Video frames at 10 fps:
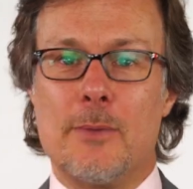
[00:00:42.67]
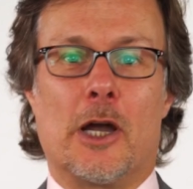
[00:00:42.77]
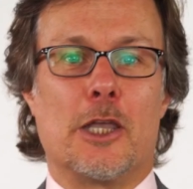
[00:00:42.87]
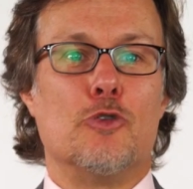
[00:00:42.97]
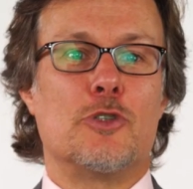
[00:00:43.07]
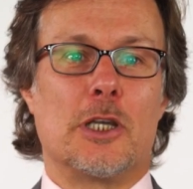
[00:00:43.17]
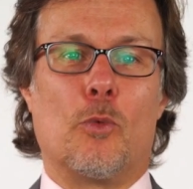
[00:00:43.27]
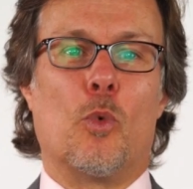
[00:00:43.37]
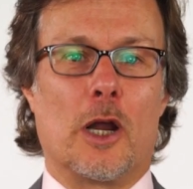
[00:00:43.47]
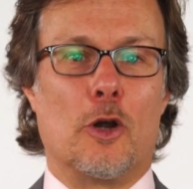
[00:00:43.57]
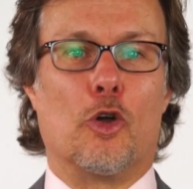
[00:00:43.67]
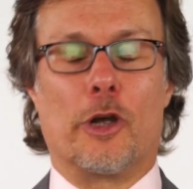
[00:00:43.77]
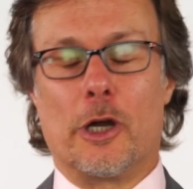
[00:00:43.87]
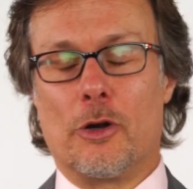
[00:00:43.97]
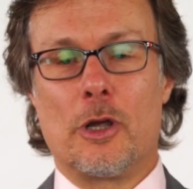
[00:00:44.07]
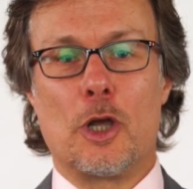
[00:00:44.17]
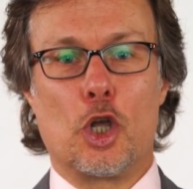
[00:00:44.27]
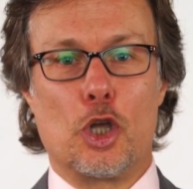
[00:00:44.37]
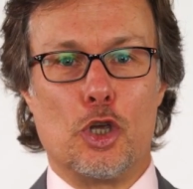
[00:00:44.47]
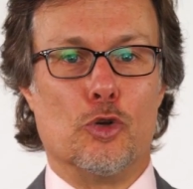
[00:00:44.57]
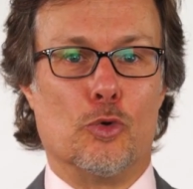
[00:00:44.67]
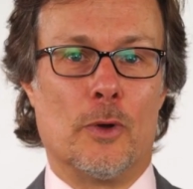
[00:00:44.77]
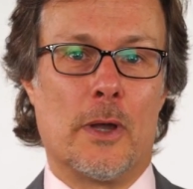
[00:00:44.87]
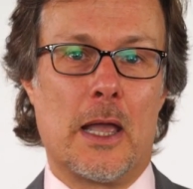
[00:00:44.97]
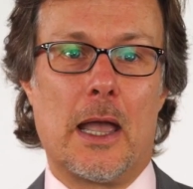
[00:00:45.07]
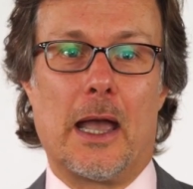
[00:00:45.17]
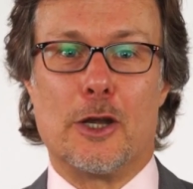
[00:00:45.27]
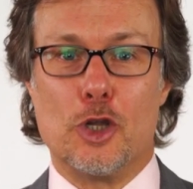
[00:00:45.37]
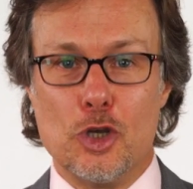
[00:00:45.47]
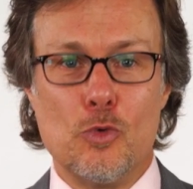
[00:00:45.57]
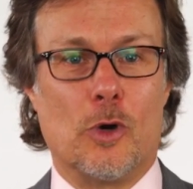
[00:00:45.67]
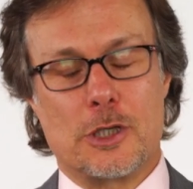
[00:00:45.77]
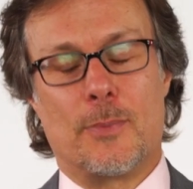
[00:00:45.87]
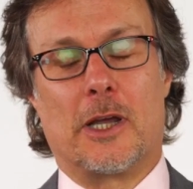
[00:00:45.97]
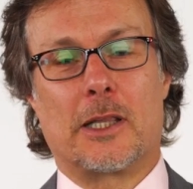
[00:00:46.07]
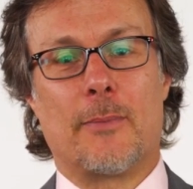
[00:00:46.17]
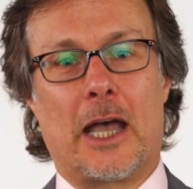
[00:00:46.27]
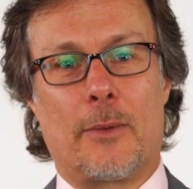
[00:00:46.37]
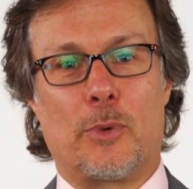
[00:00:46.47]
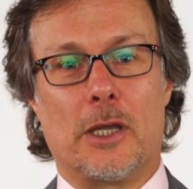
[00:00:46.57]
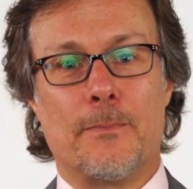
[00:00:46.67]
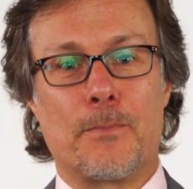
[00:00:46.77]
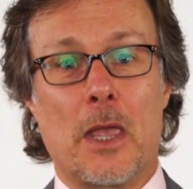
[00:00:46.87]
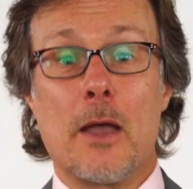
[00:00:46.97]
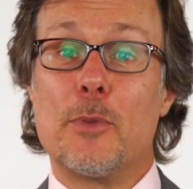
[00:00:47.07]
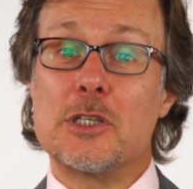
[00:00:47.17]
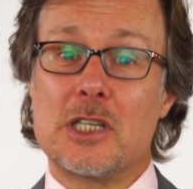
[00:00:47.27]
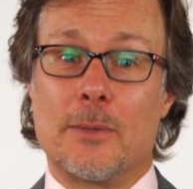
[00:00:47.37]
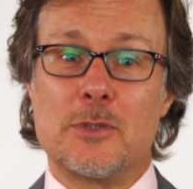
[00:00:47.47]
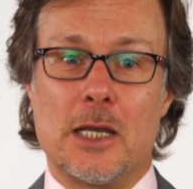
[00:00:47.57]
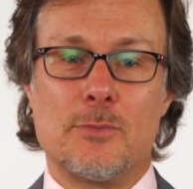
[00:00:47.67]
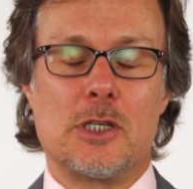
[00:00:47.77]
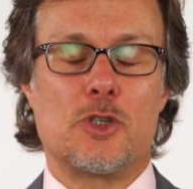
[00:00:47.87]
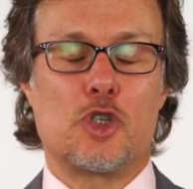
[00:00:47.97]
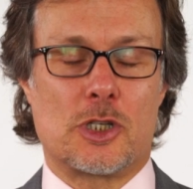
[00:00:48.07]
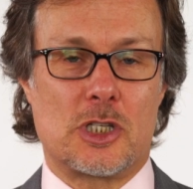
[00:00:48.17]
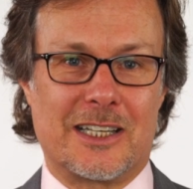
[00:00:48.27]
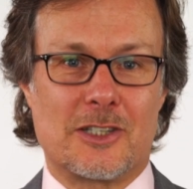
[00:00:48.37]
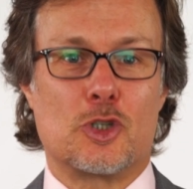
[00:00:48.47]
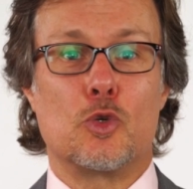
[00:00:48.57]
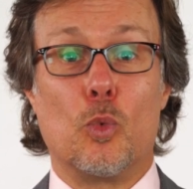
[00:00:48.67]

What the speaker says: by using one lawyer, you, and you want to make them happy. But sometimes this just doesn't